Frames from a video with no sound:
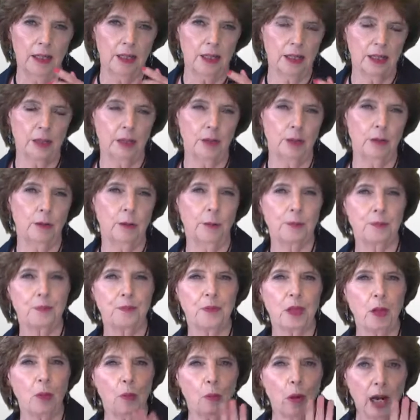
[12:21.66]
So
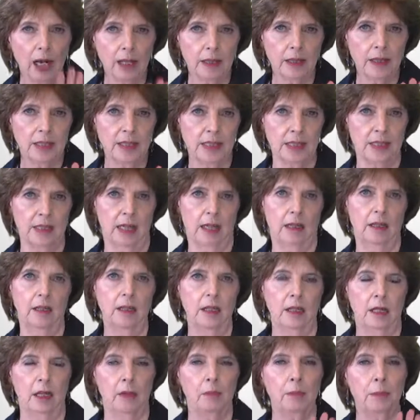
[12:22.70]
write this
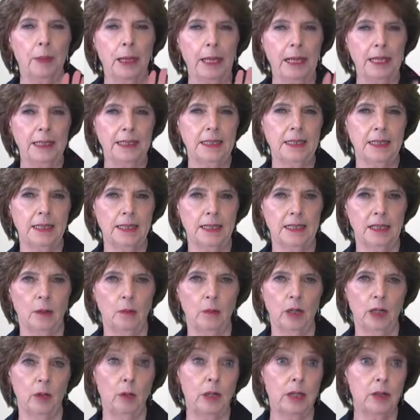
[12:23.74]
down and paste it
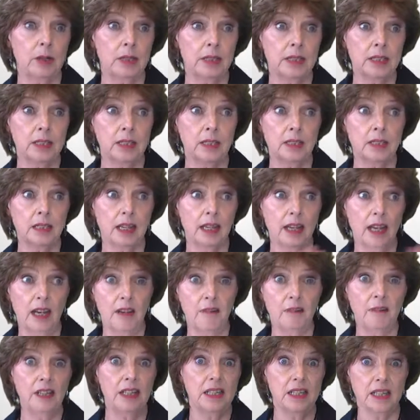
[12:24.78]
somewhere where you see it
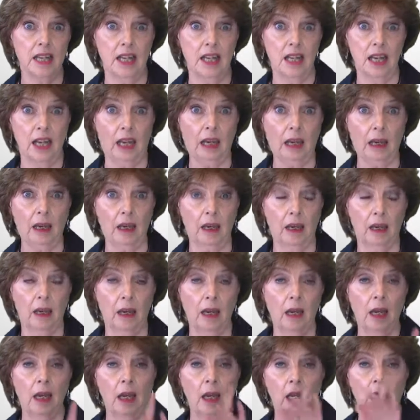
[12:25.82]
every day.
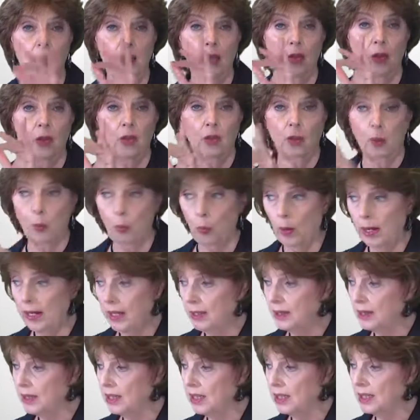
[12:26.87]
The way
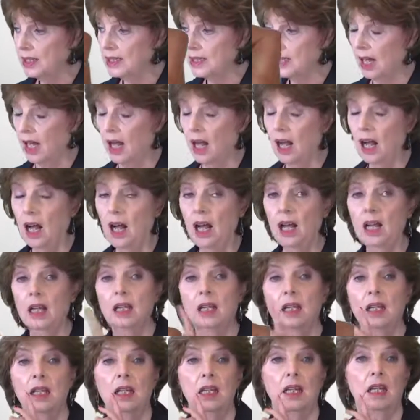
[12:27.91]
things are
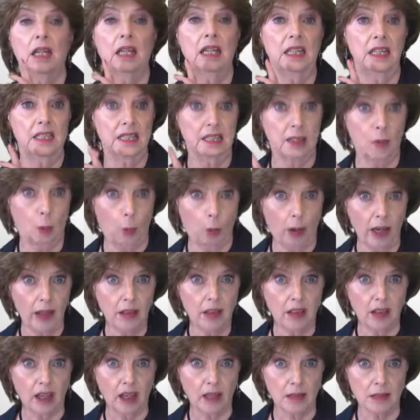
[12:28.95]
is the way
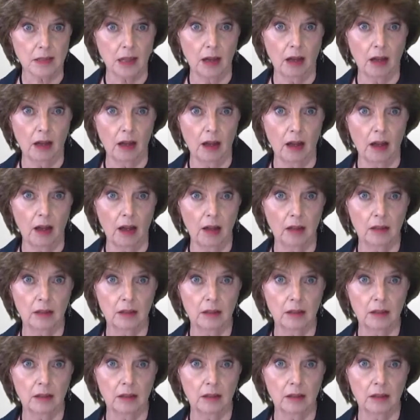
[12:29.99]
things are.